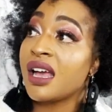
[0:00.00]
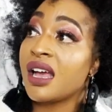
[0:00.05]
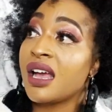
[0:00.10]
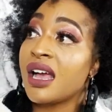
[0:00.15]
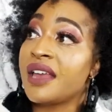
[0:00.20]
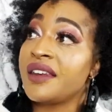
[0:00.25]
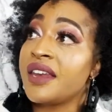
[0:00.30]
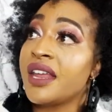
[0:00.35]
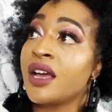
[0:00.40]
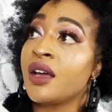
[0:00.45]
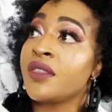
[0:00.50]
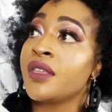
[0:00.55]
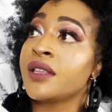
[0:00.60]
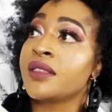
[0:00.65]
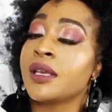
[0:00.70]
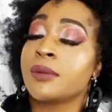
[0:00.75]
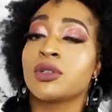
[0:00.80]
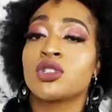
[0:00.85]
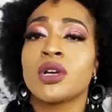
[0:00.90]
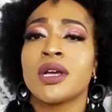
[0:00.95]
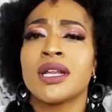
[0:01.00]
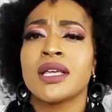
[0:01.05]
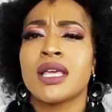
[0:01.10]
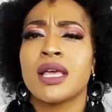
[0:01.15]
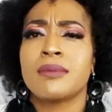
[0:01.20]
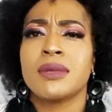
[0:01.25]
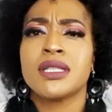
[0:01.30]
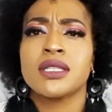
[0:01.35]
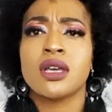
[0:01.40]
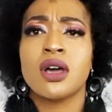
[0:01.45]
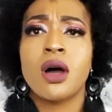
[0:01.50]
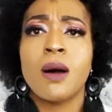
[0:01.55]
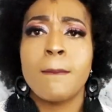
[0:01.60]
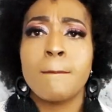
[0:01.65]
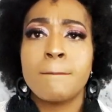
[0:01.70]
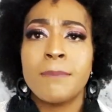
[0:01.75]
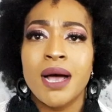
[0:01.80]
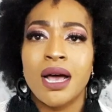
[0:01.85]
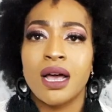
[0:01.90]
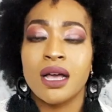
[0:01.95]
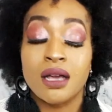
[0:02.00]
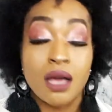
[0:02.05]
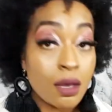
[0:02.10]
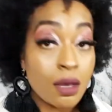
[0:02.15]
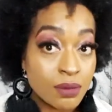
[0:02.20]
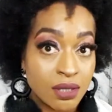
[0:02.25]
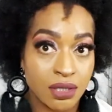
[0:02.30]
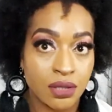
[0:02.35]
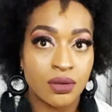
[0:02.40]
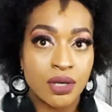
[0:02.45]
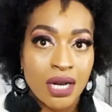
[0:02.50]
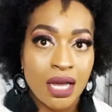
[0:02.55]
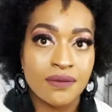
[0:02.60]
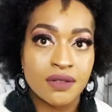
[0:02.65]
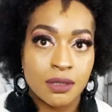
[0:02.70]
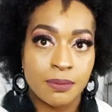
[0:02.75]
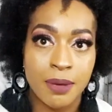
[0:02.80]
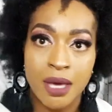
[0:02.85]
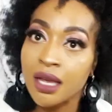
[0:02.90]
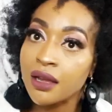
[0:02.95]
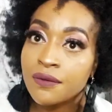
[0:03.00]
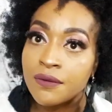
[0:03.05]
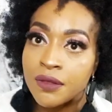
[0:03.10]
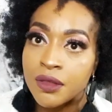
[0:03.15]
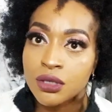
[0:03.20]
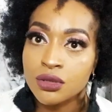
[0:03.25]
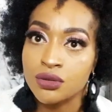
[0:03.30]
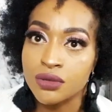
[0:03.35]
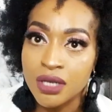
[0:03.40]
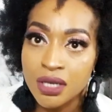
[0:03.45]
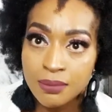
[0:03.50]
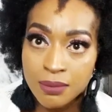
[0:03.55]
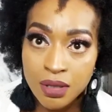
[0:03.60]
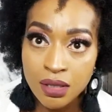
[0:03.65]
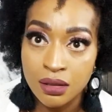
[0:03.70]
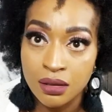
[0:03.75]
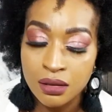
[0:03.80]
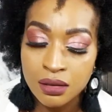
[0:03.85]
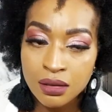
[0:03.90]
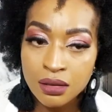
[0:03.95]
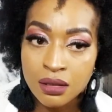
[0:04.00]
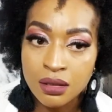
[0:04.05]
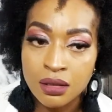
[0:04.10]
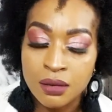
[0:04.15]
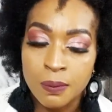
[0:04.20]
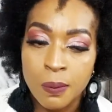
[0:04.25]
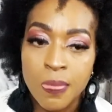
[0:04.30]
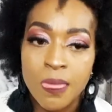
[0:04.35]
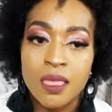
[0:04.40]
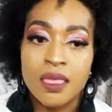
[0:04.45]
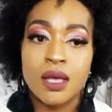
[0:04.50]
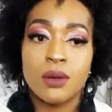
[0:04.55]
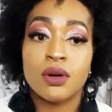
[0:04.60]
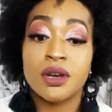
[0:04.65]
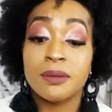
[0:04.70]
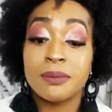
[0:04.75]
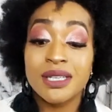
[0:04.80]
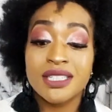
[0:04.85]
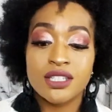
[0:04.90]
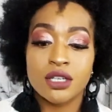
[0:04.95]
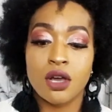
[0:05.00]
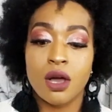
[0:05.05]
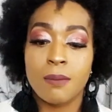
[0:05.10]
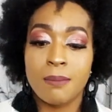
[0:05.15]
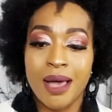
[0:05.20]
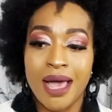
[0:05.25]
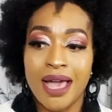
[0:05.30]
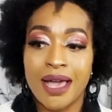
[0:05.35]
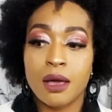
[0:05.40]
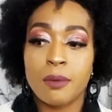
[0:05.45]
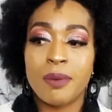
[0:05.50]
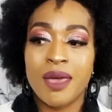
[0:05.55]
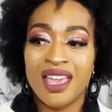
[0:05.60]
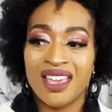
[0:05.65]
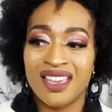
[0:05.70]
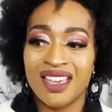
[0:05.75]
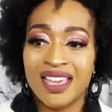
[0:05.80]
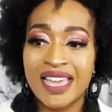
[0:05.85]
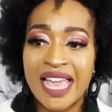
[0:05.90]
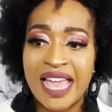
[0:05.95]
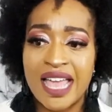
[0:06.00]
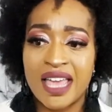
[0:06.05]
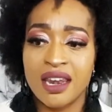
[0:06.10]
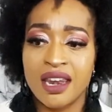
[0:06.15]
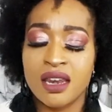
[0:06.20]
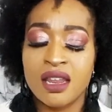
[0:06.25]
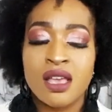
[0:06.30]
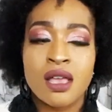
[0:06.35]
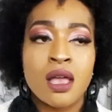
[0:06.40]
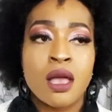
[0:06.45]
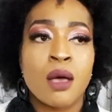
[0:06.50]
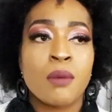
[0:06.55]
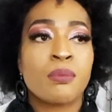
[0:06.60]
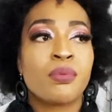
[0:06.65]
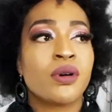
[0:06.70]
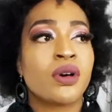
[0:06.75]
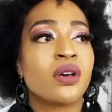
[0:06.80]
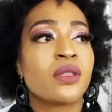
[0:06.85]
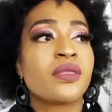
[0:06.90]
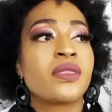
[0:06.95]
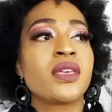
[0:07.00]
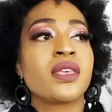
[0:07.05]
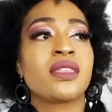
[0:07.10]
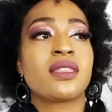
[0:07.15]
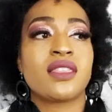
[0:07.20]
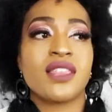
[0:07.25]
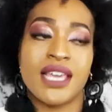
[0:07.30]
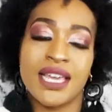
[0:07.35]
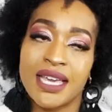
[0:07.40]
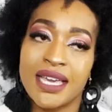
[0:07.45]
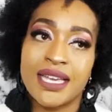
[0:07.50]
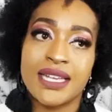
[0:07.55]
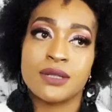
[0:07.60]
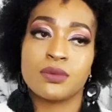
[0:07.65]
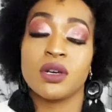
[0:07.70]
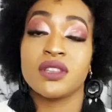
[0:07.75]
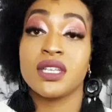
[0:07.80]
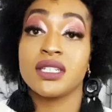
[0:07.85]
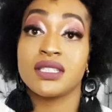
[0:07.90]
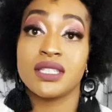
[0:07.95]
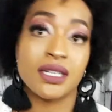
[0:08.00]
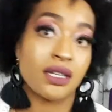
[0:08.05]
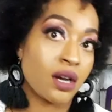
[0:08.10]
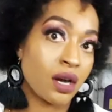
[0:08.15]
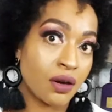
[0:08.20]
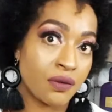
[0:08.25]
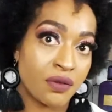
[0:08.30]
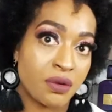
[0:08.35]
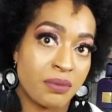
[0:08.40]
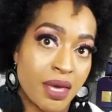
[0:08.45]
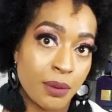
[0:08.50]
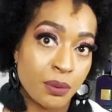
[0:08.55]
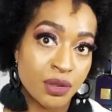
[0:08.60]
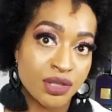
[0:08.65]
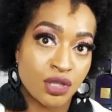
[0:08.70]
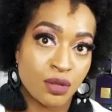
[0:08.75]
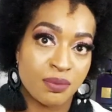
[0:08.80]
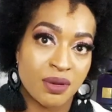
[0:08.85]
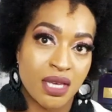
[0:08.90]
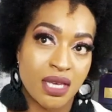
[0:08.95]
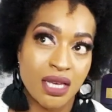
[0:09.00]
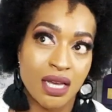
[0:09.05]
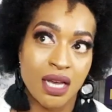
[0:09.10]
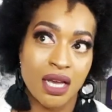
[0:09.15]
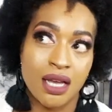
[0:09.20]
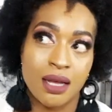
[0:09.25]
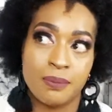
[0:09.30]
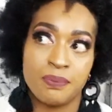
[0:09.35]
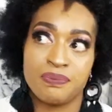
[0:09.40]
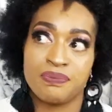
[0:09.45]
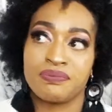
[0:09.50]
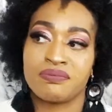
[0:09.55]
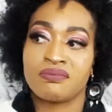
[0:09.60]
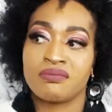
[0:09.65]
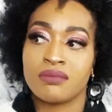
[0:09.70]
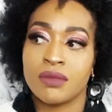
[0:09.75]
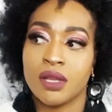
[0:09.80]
And now that they were trying to get me to come back, I was still going to have to pay for the treatment. They wanted me to come back, pay again. But the thing is, what they did offer me was to be an